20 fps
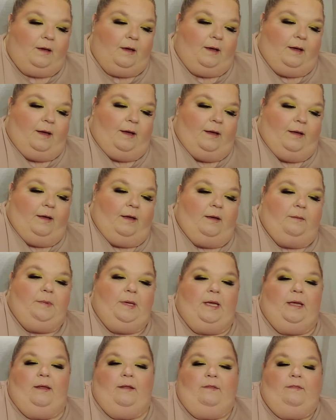
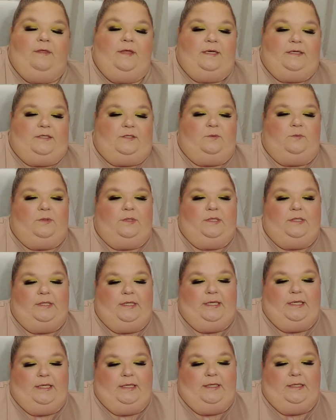This one
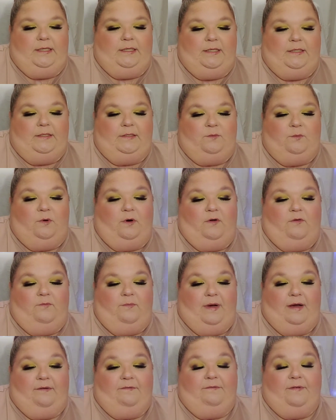is one of
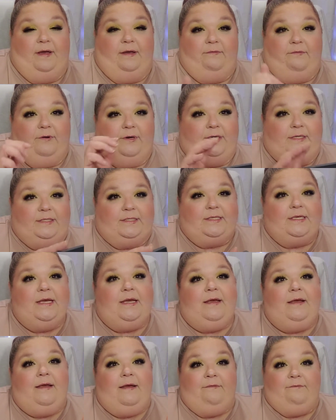my favorites.
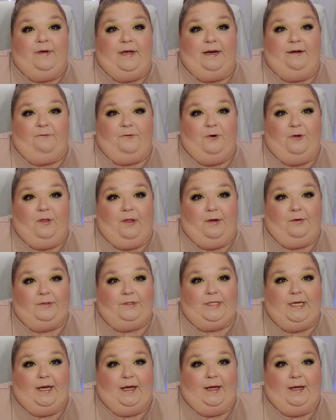I've had it for a long
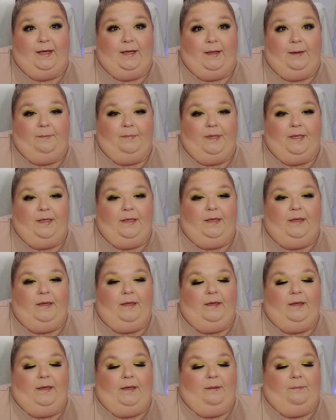time,
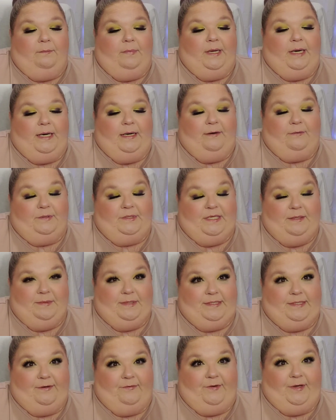but I don't see
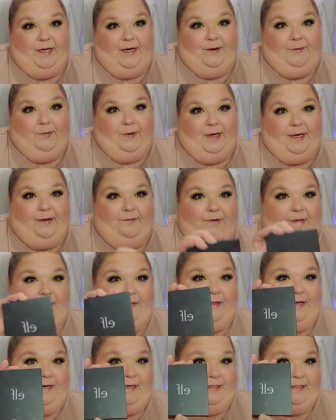myself getting rid of it.
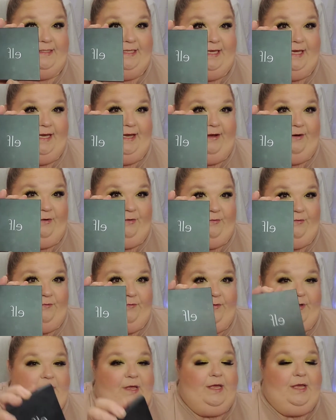That is the
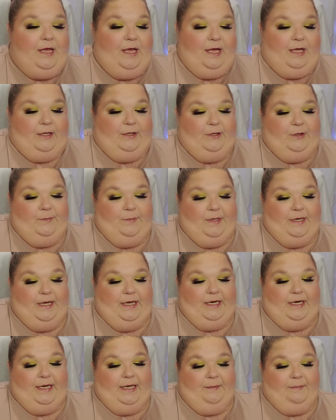e.l.f.
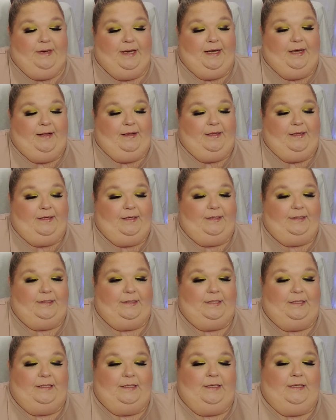Illuminating
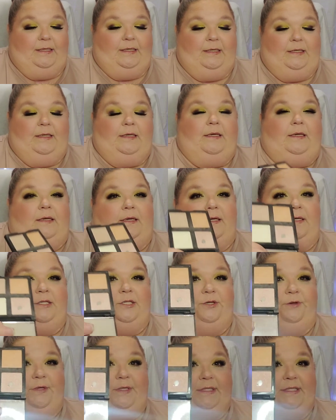Palette. As
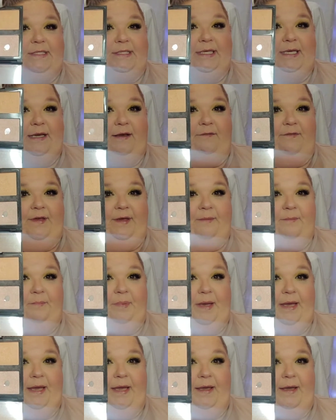you can see, I've hit
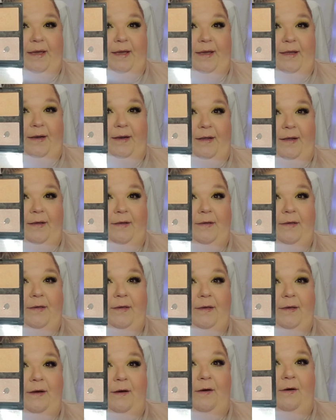pan
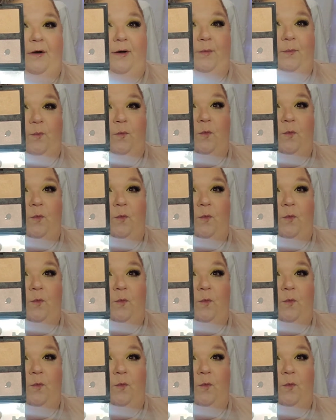on